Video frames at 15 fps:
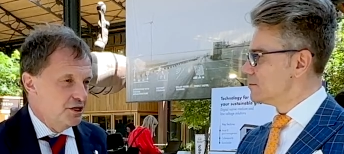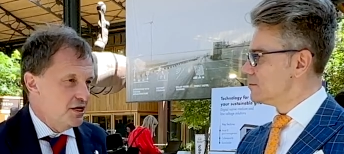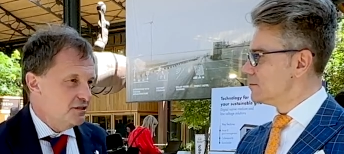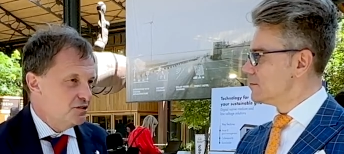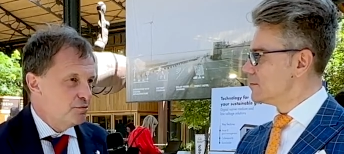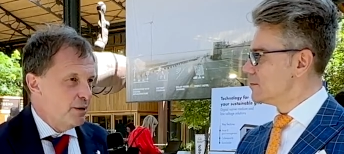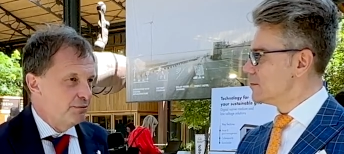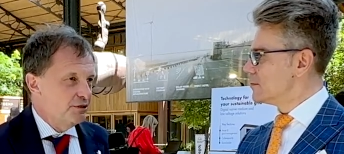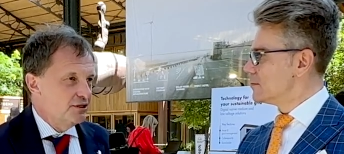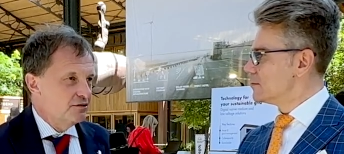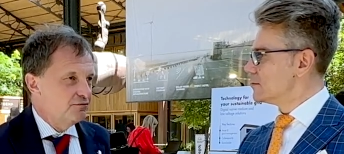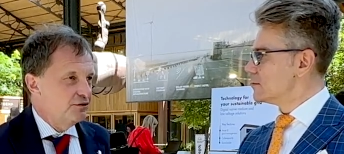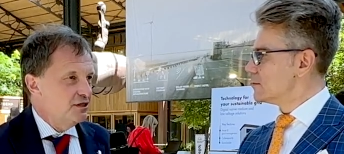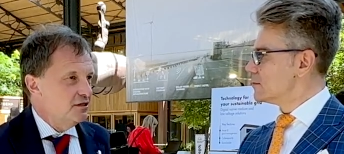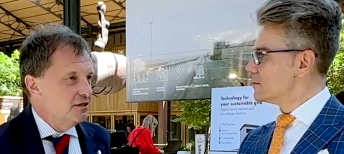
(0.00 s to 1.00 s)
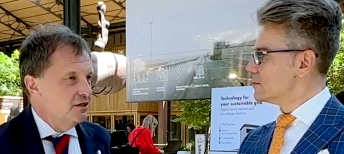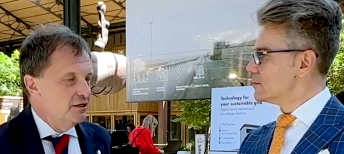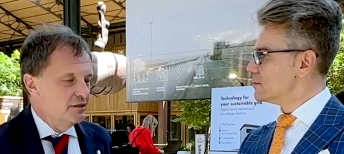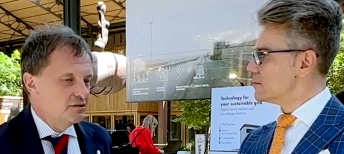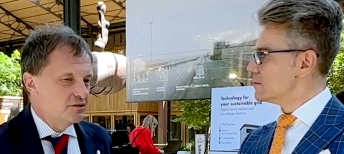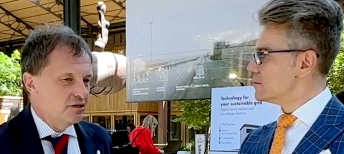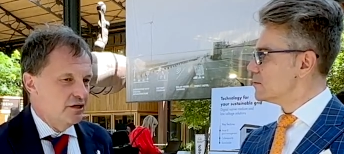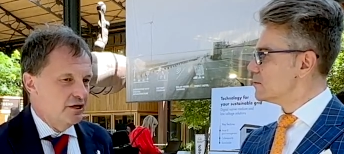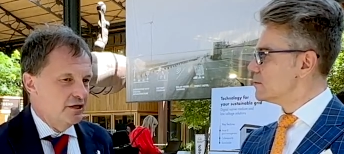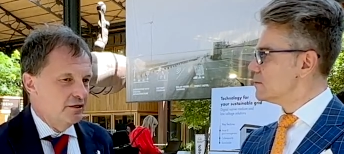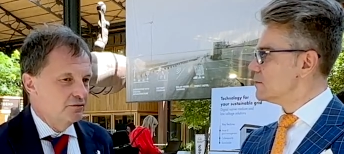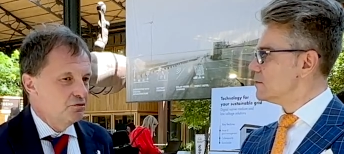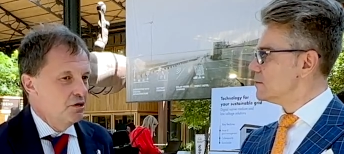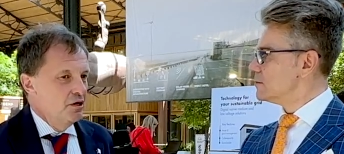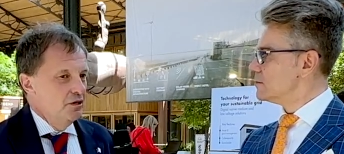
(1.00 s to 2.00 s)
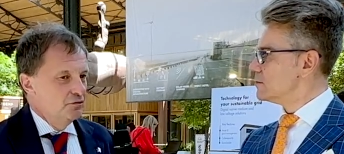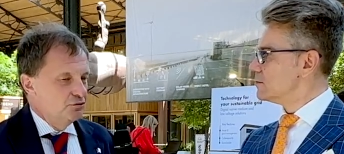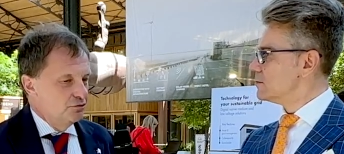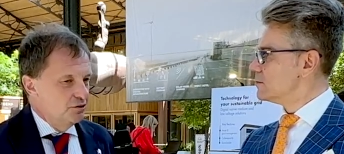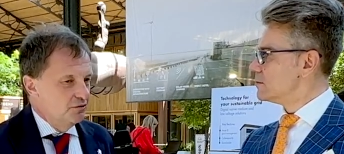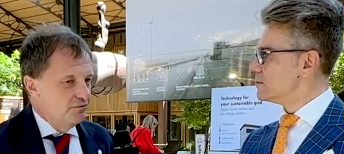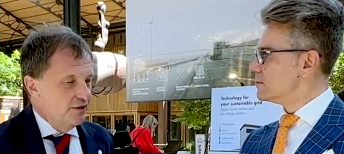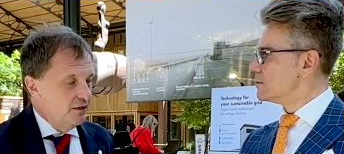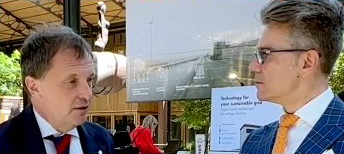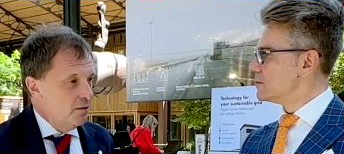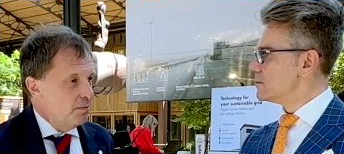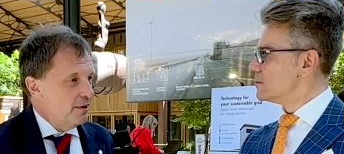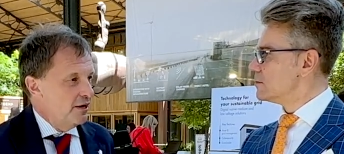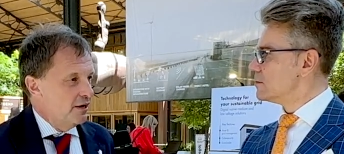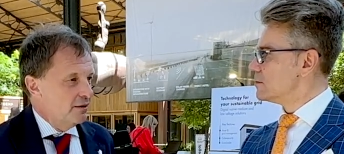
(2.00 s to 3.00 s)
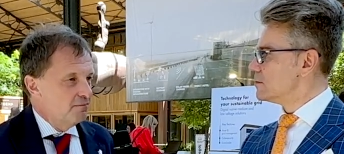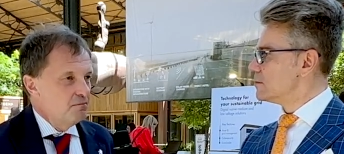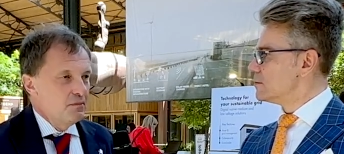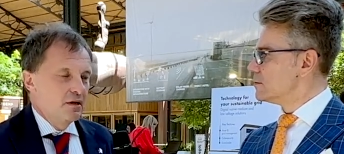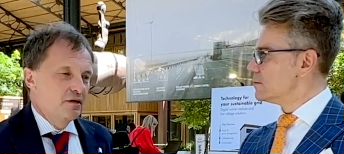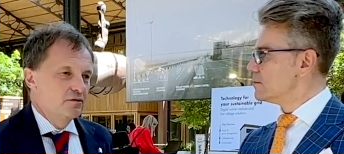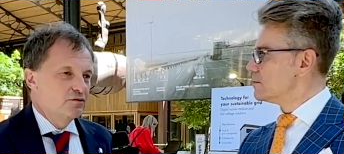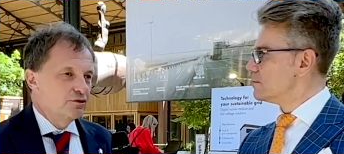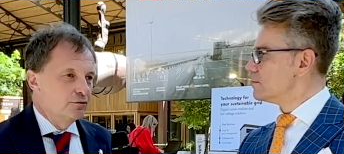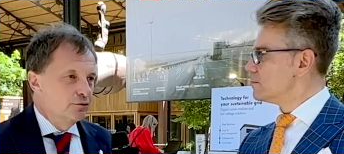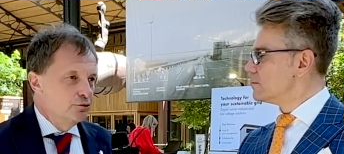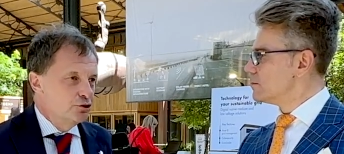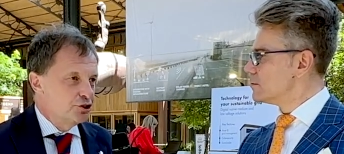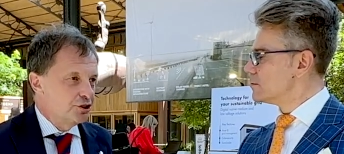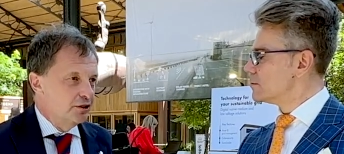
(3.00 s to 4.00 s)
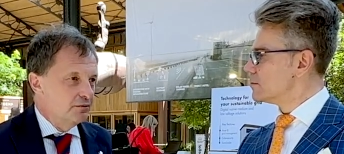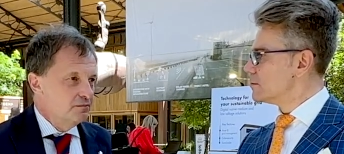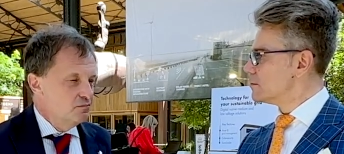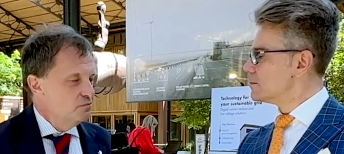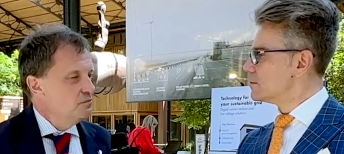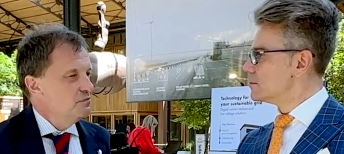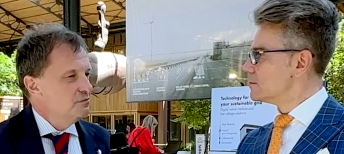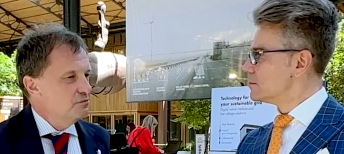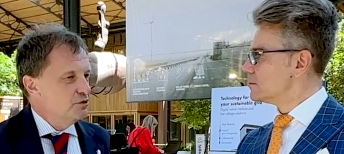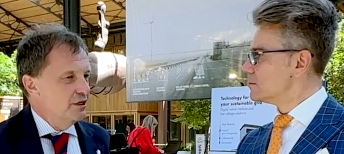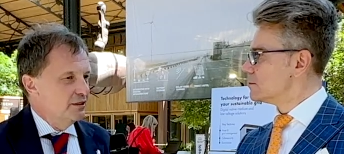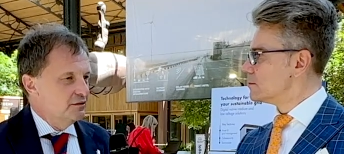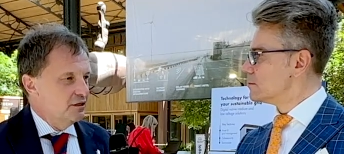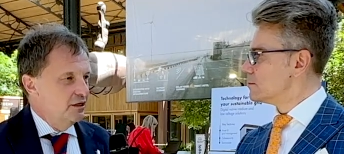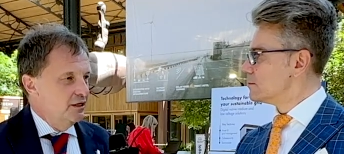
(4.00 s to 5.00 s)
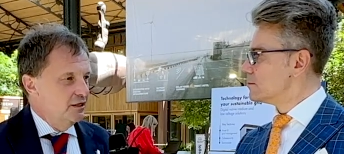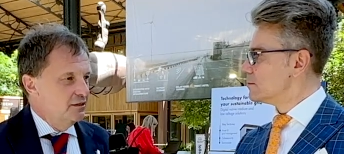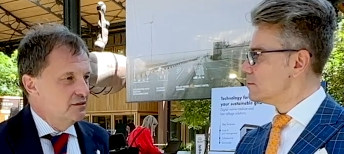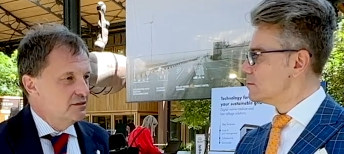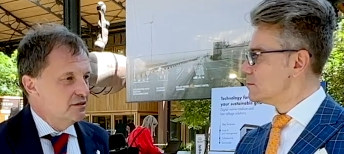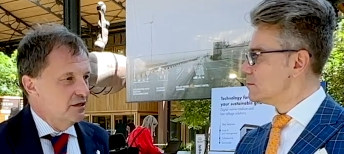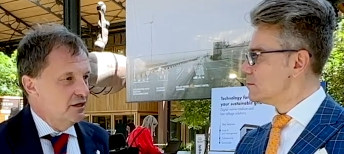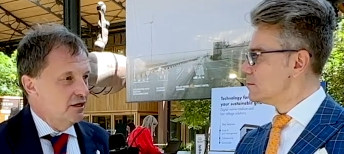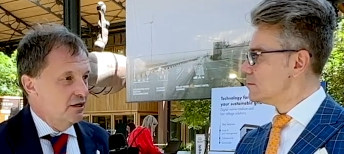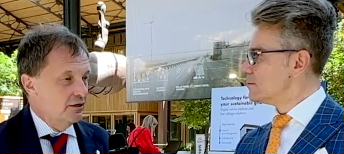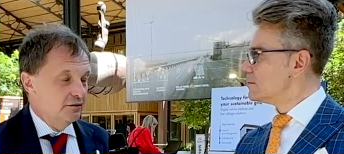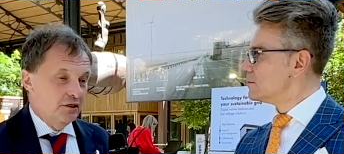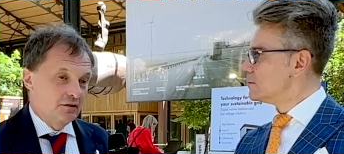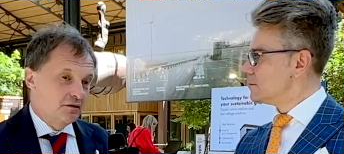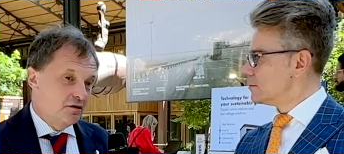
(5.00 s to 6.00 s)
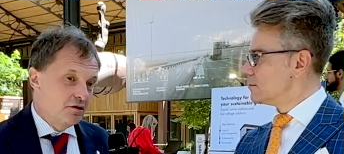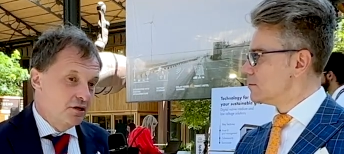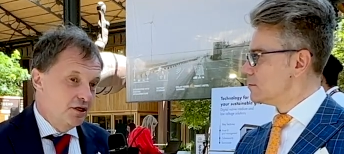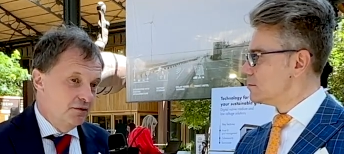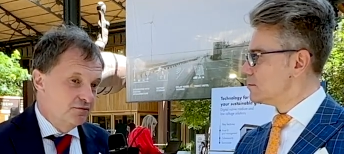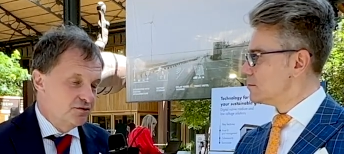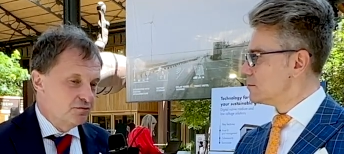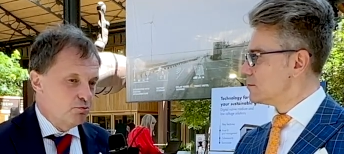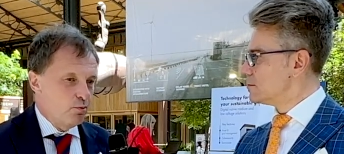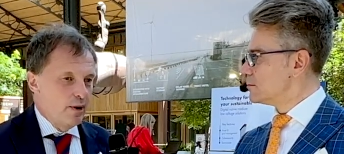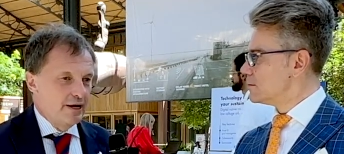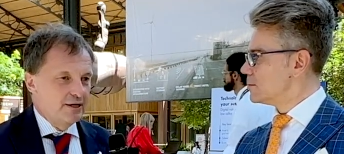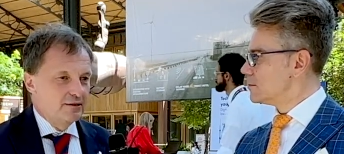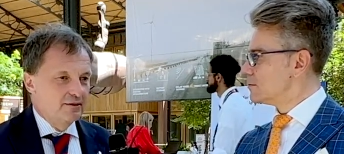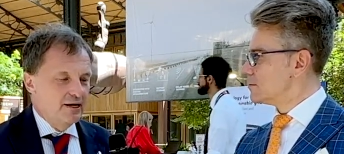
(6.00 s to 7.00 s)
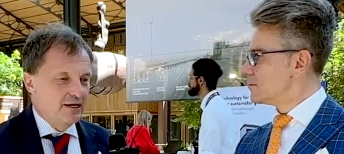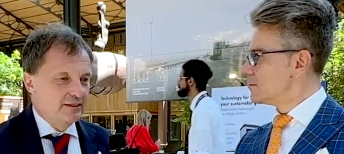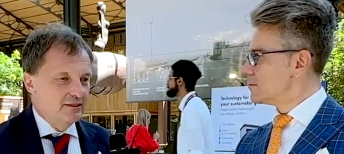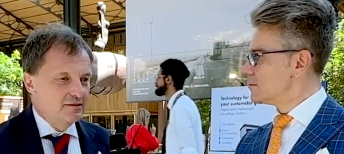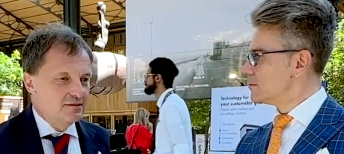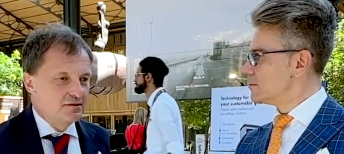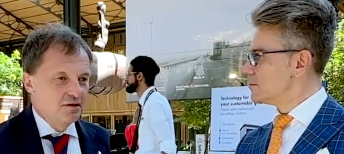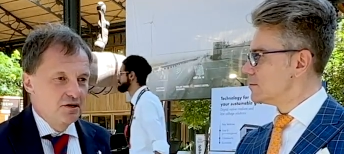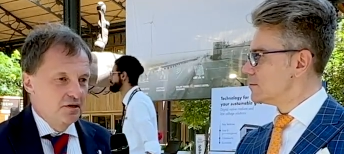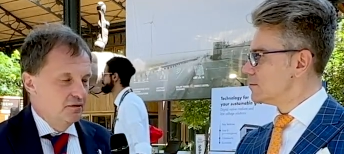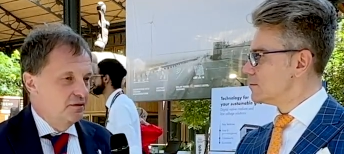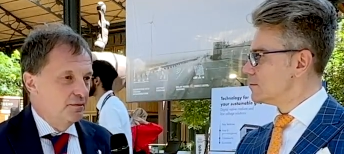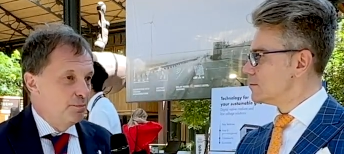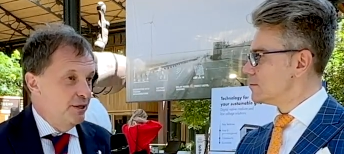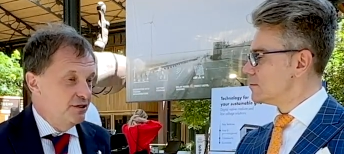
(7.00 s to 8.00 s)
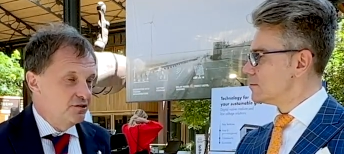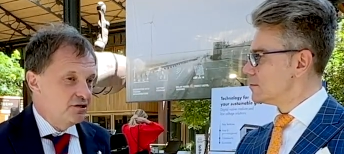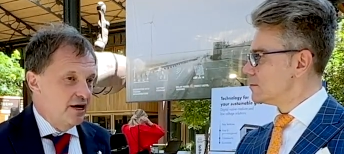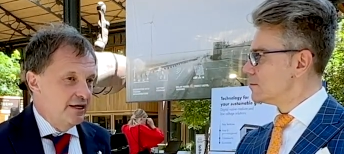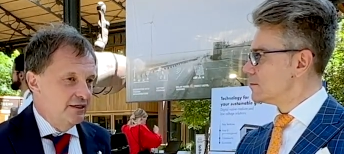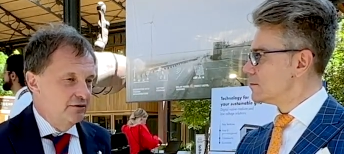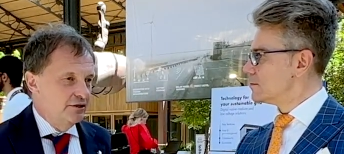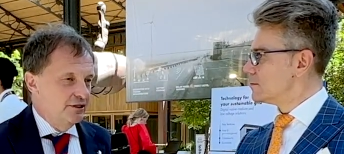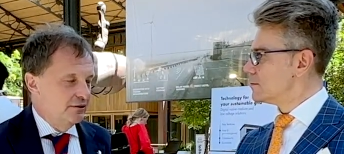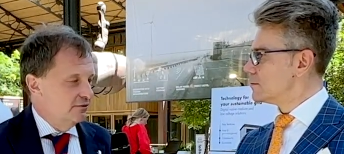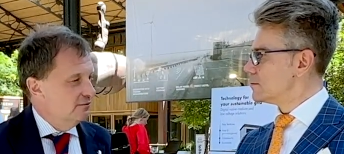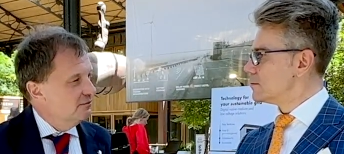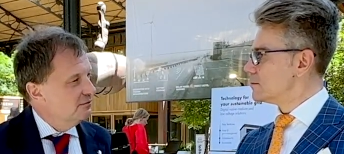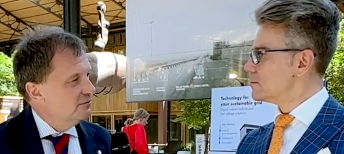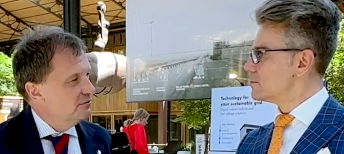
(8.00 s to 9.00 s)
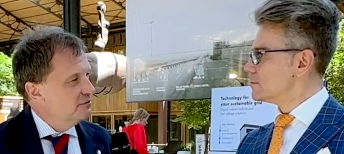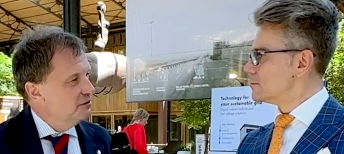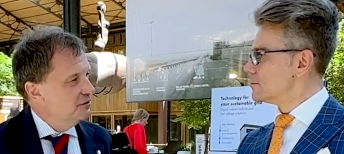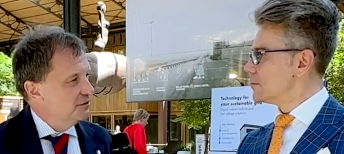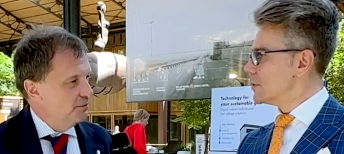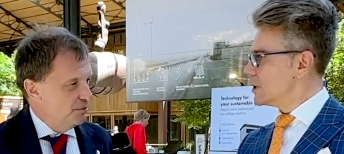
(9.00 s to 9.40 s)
Speaker 1: next, my biggest thing is uh, to develop a solution that is uh, that gives my clients the best IRR, the